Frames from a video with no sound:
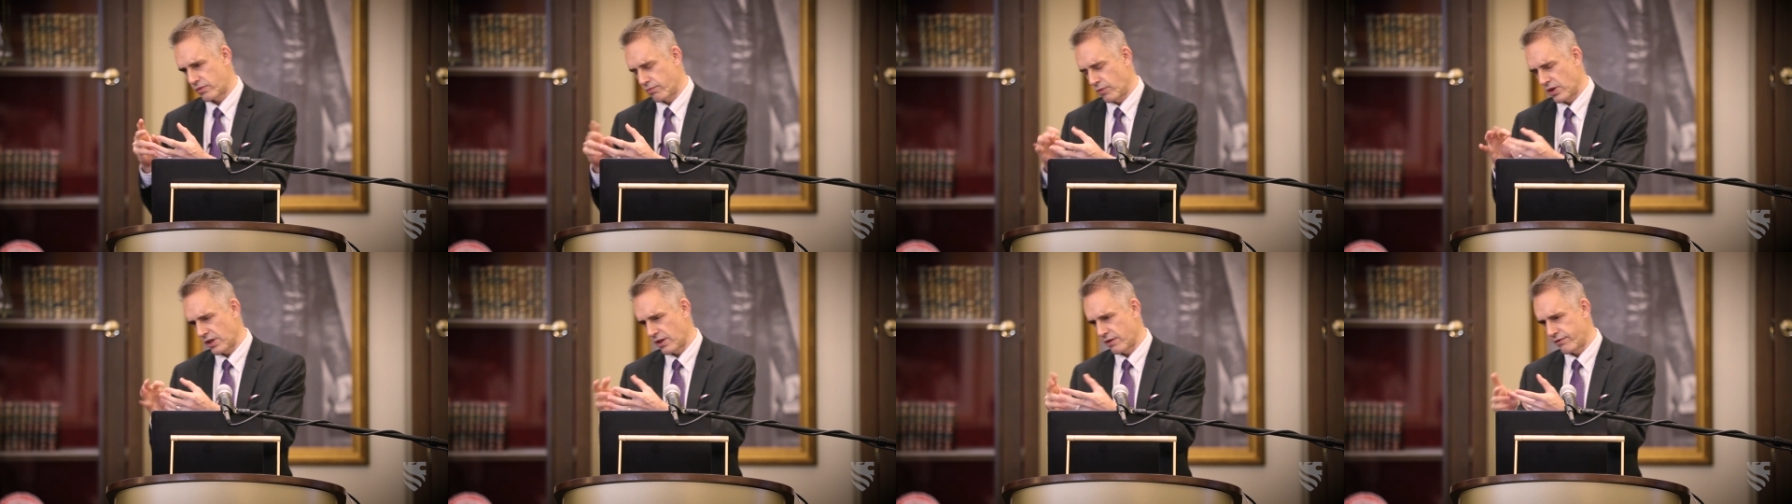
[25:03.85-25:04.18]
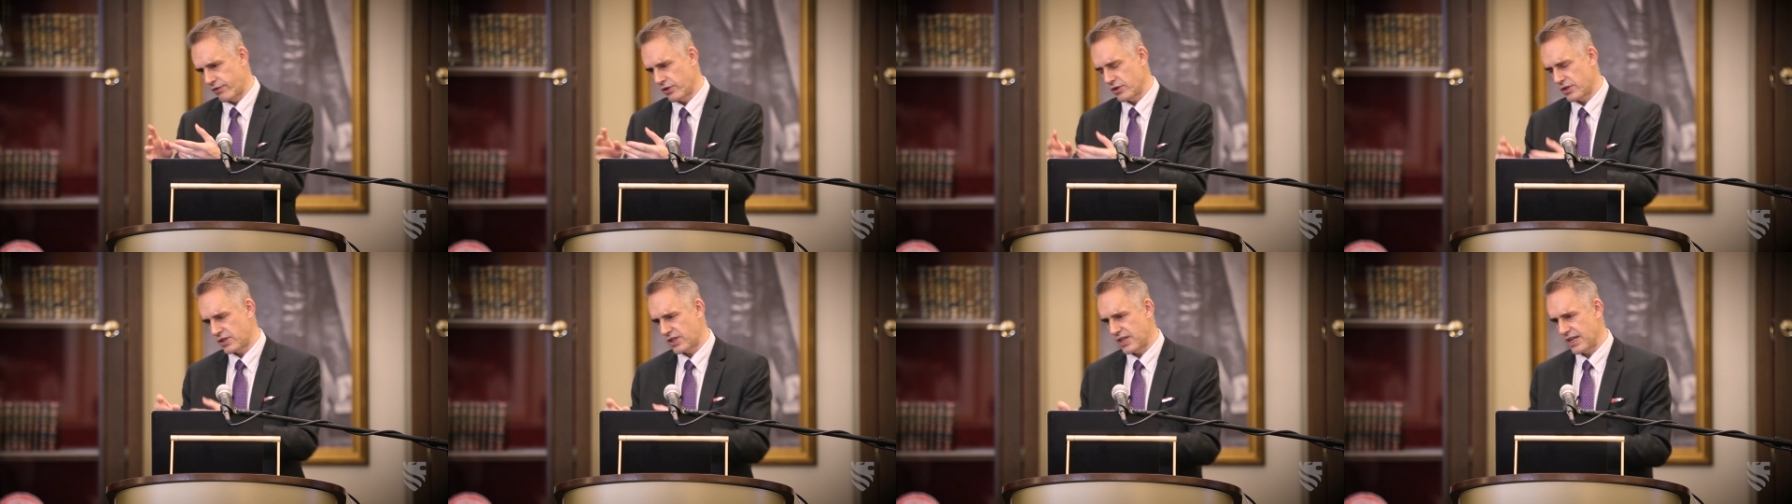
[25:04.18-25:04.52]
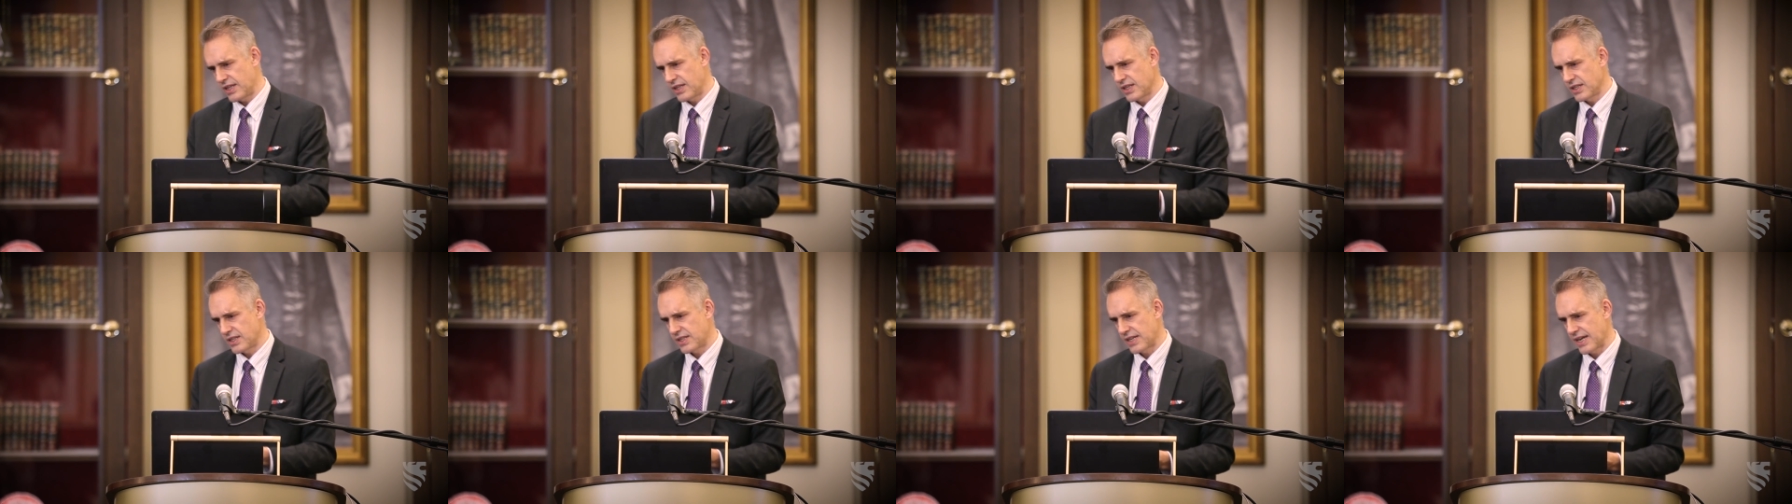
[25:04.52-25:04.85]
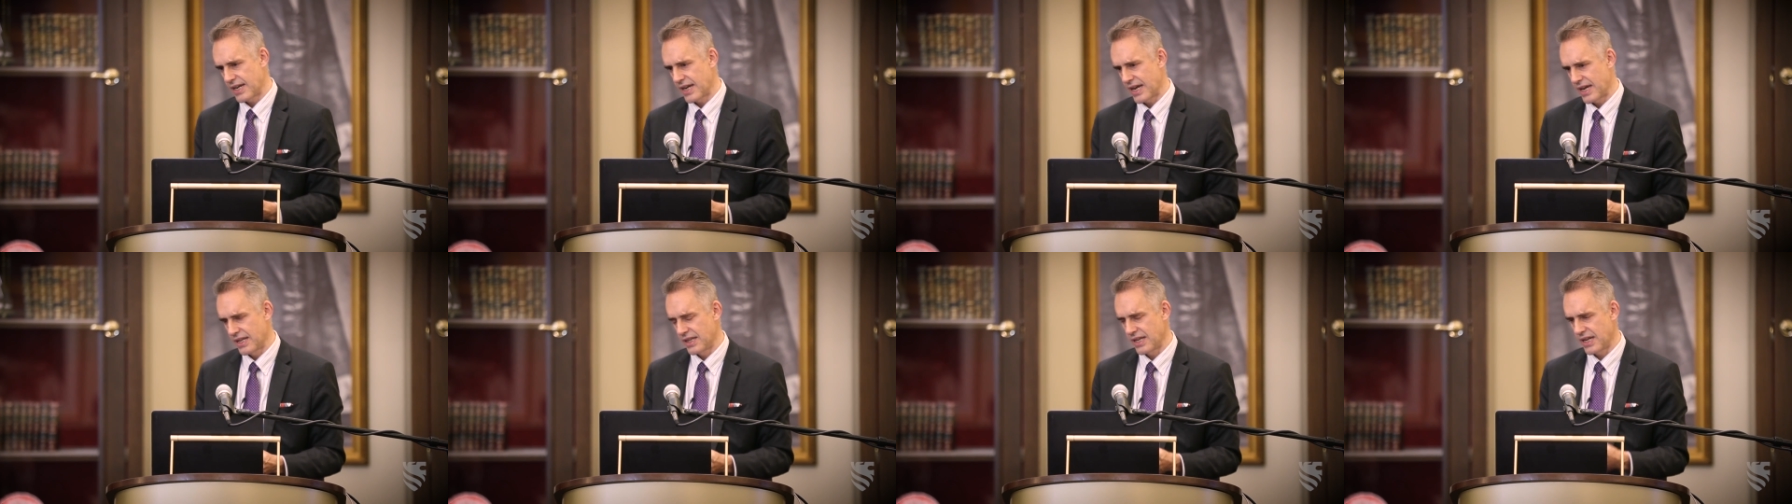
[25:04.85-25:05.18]
one of the first things
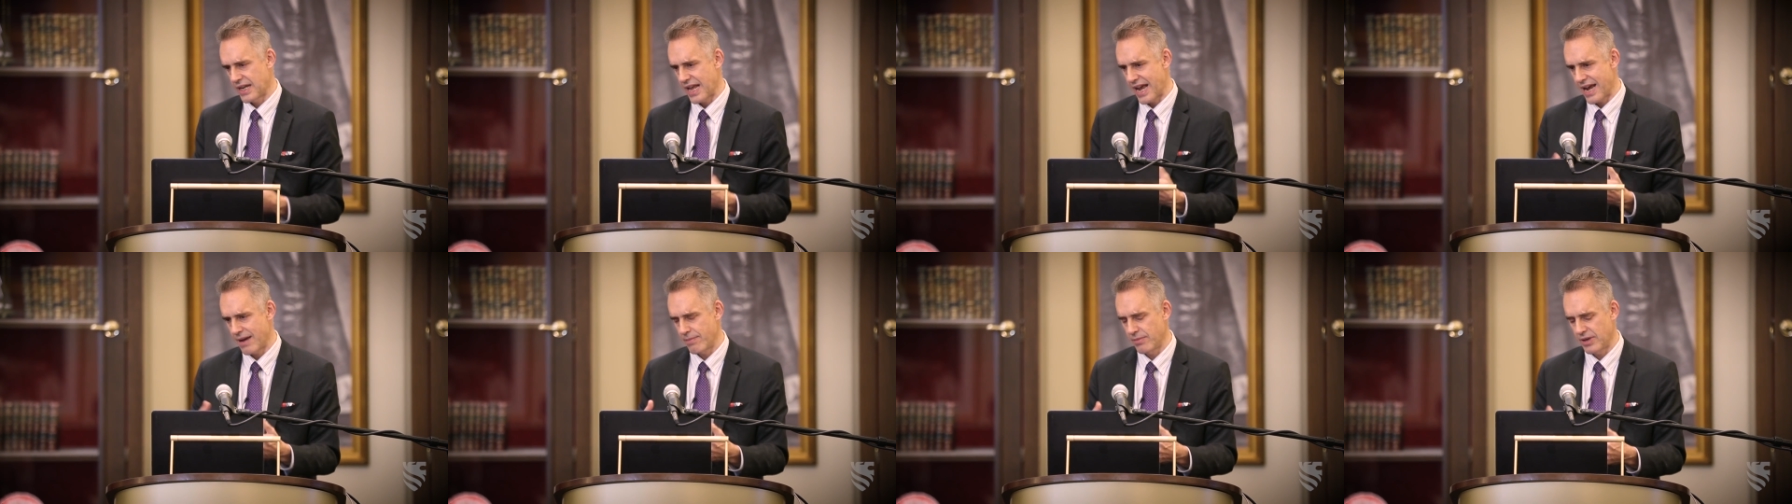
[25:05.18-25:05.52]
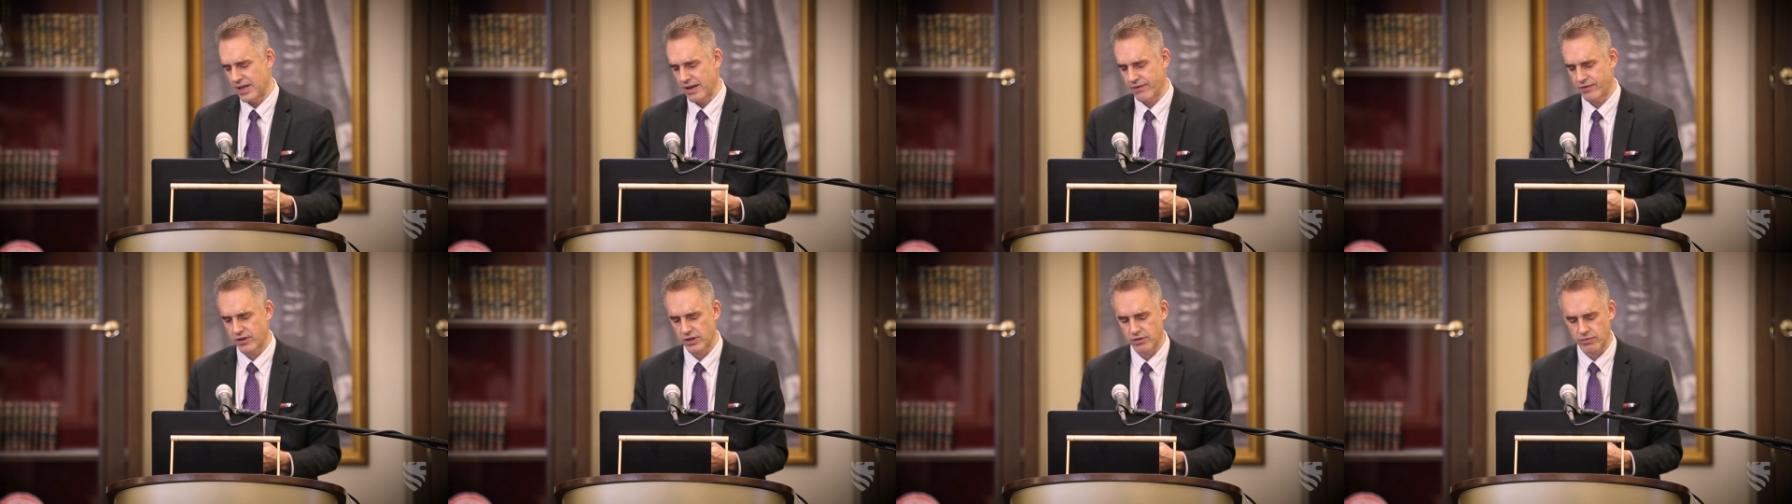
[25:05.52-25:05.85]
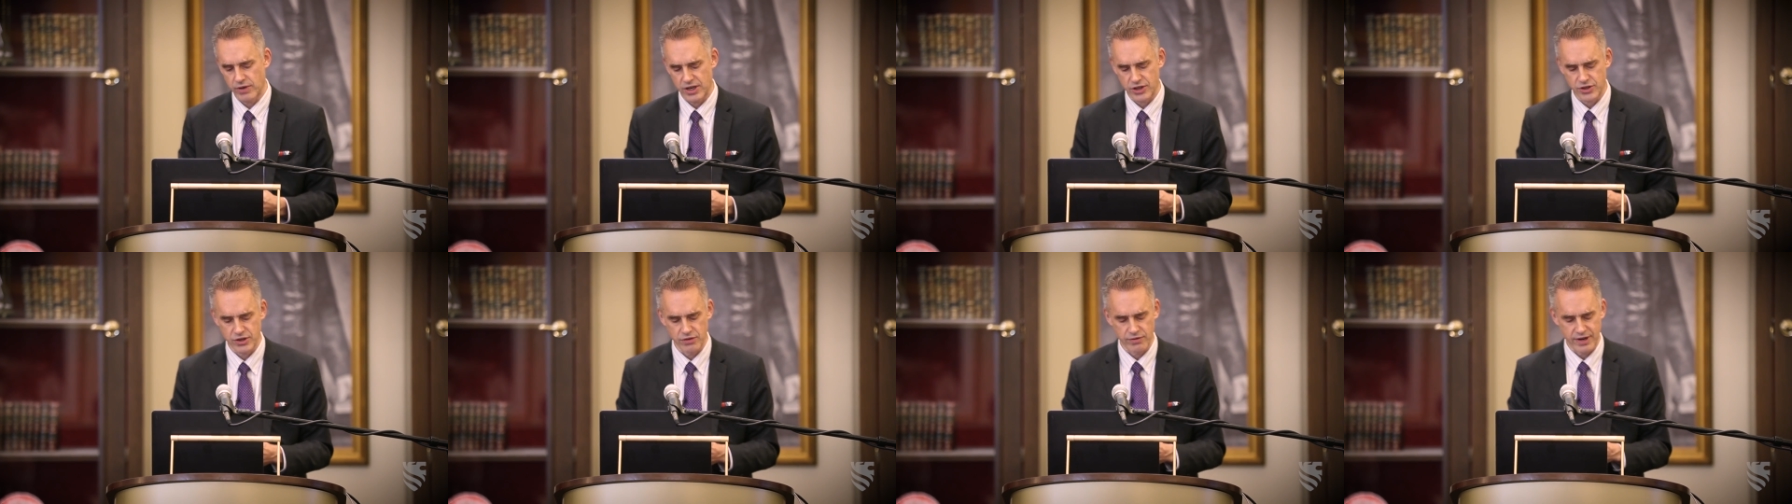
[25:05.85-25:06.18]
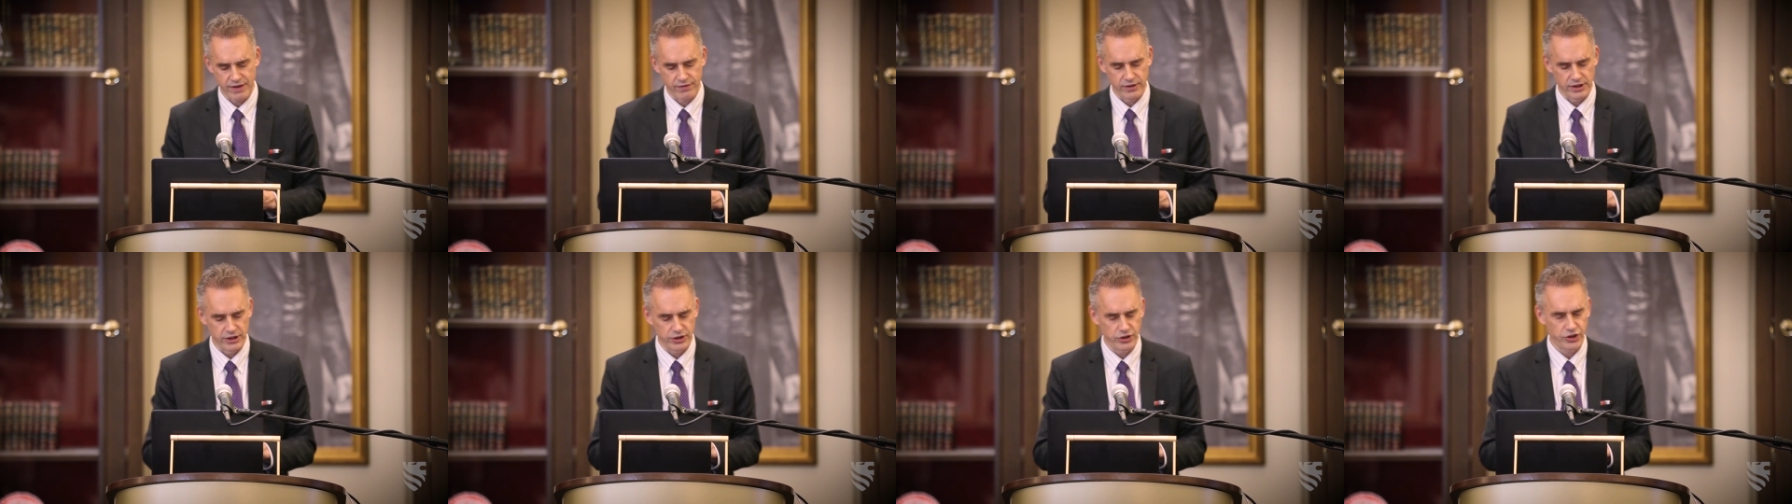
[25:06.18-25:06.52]
that happened after the Russian
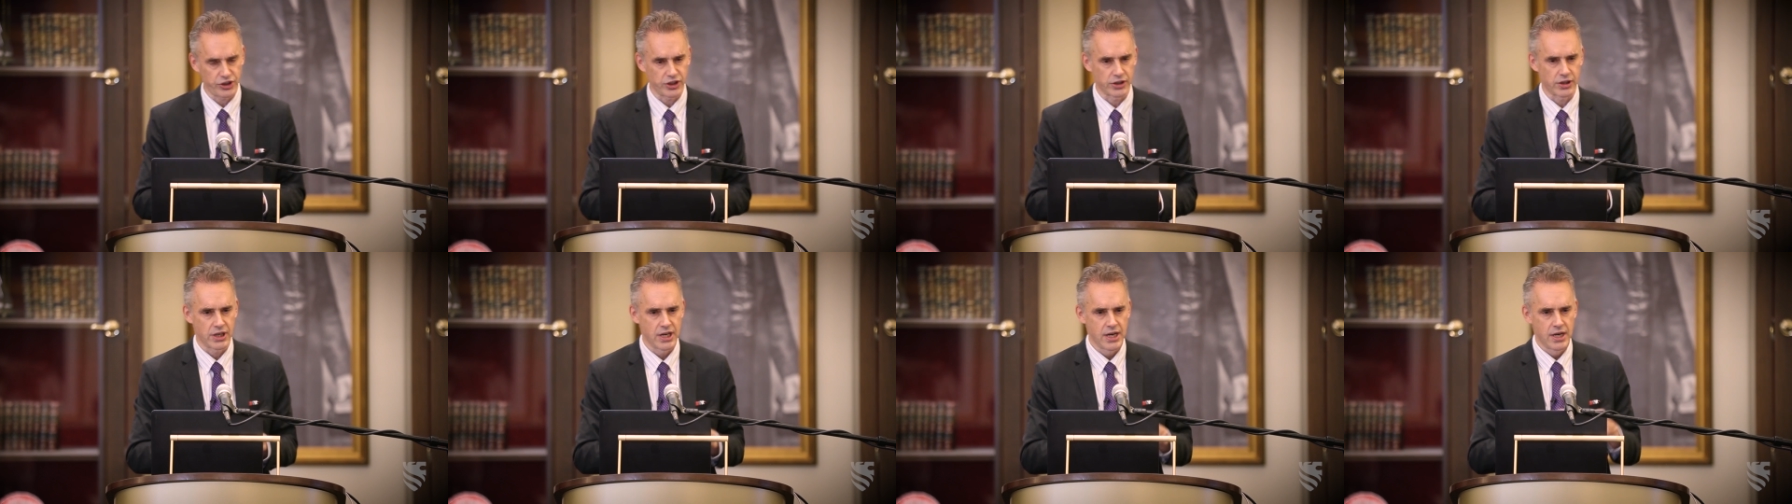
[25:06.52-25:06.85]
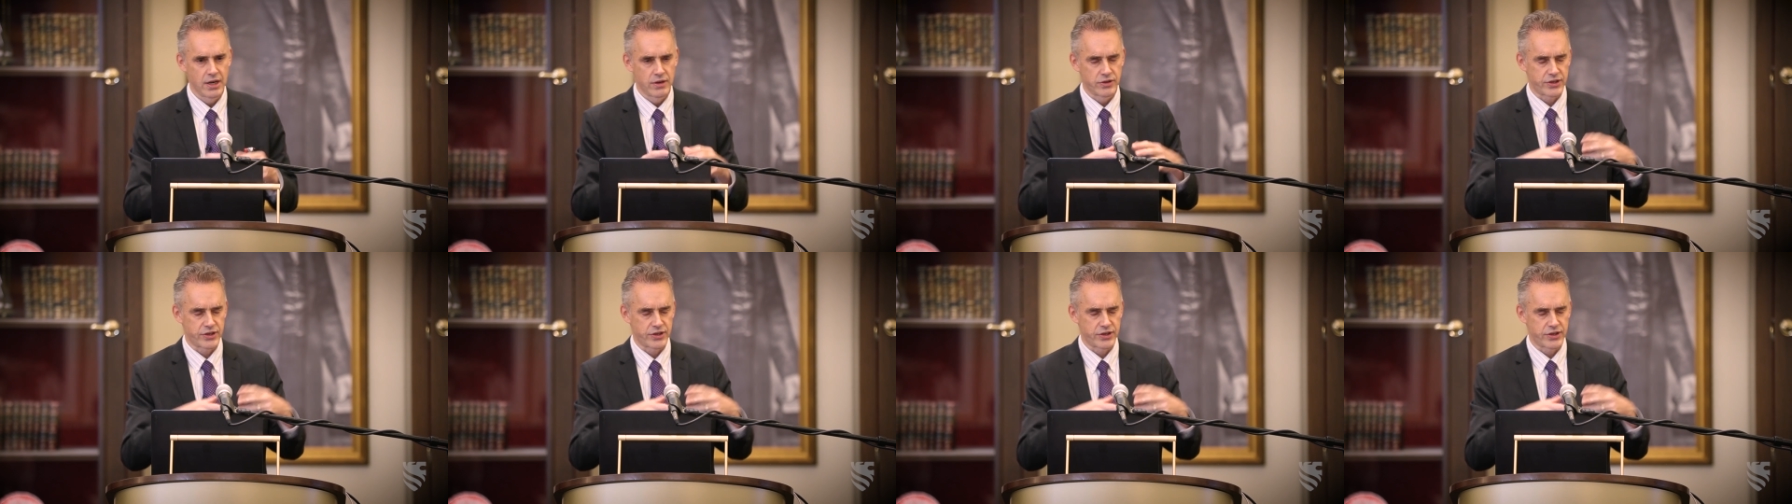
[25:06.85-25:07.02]
Revolution